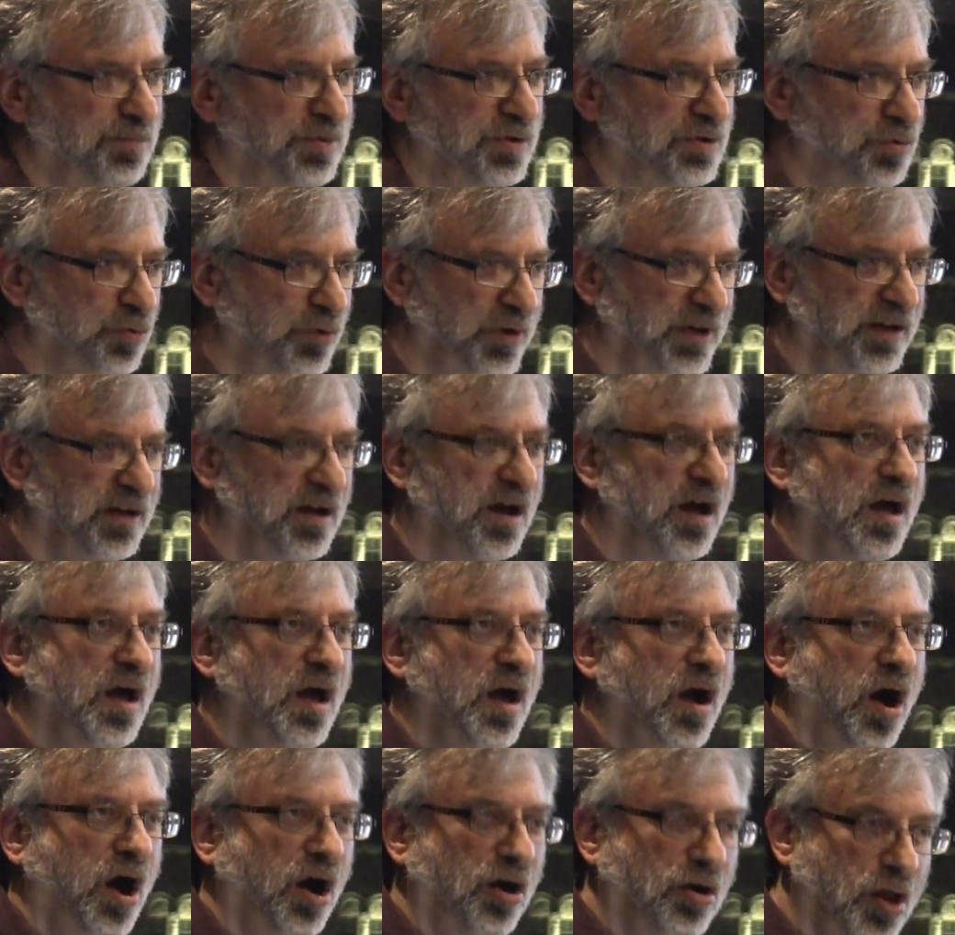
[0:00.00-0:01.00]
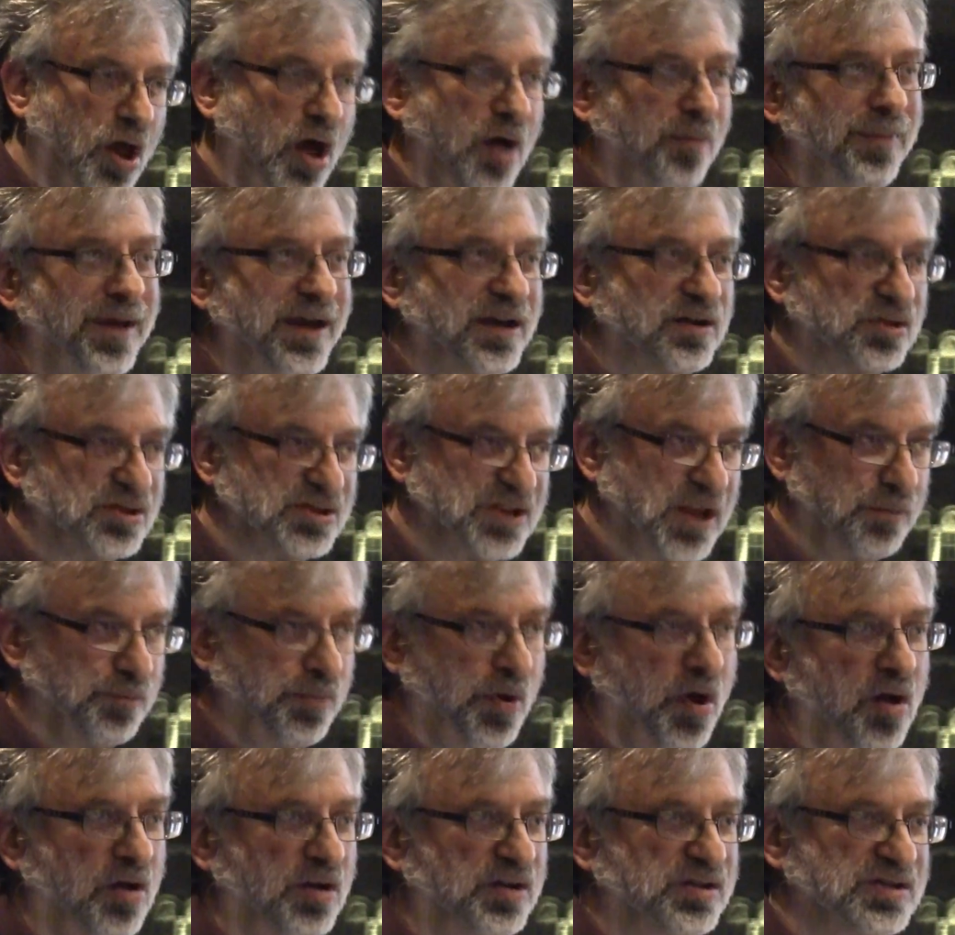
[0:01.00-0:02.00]
between our lawmakers and
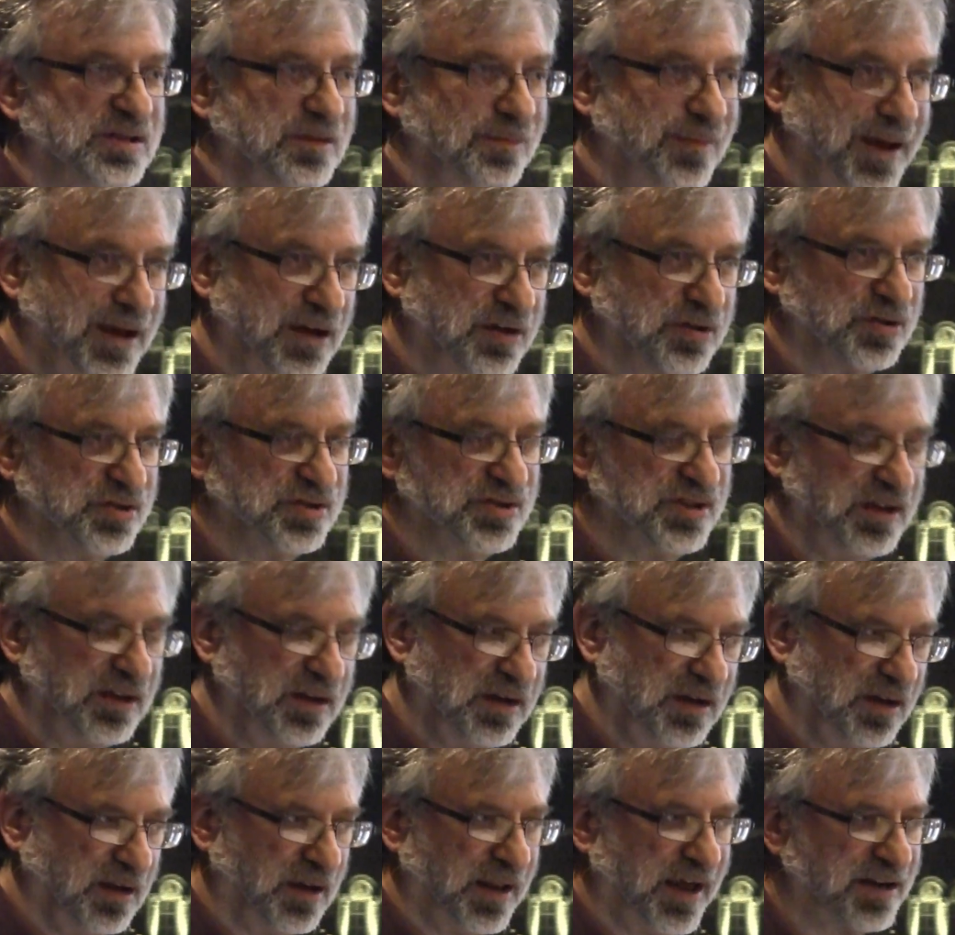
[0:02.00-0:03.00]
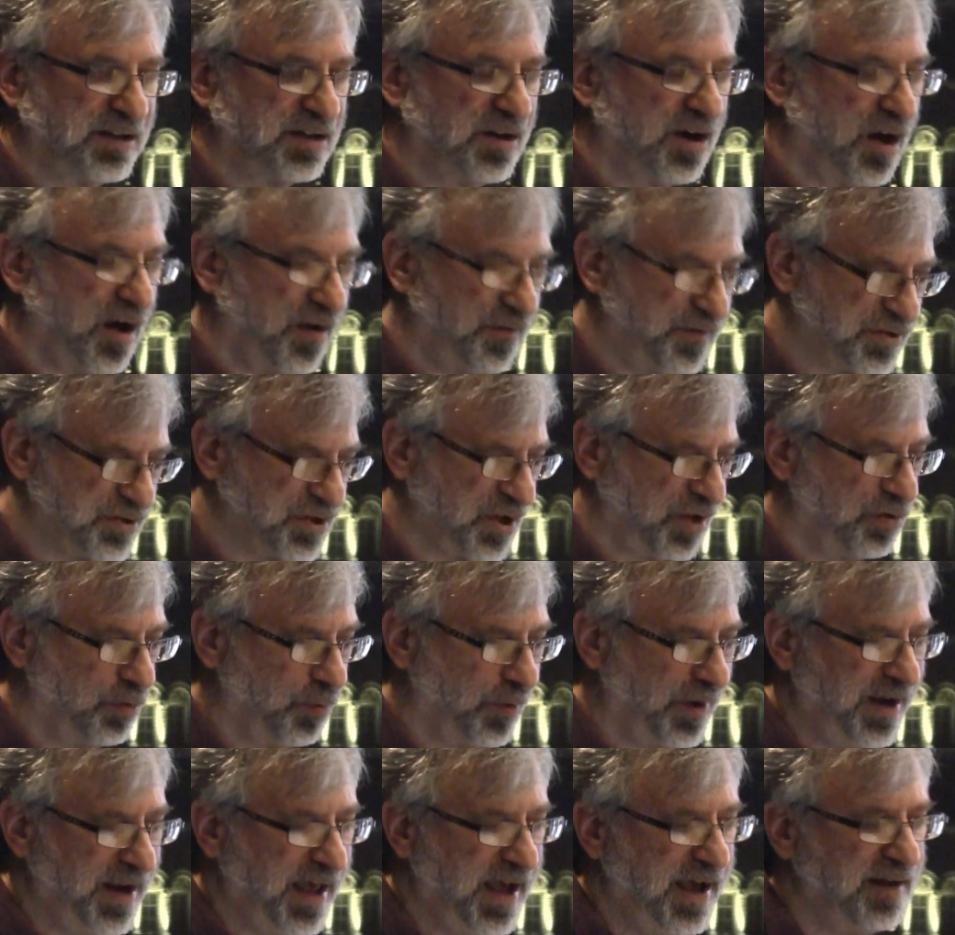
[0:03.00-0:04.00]
policymakers in elected office on the
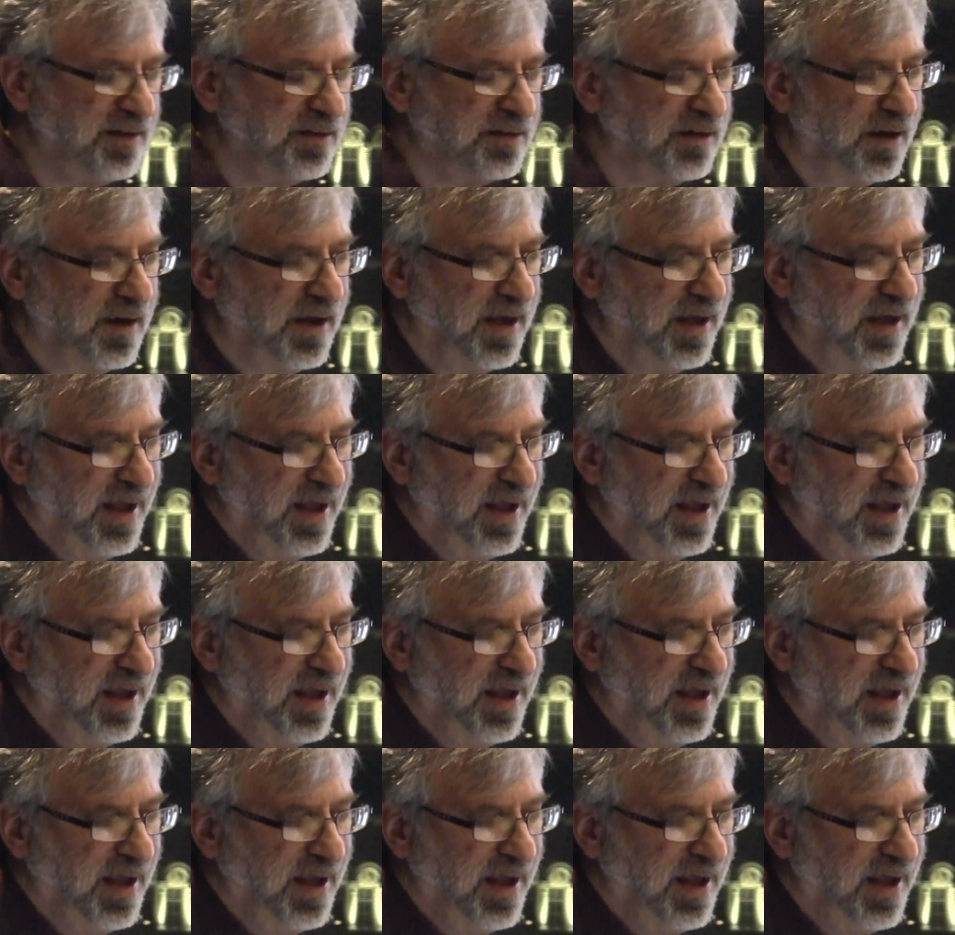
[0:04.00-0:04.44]
one hand,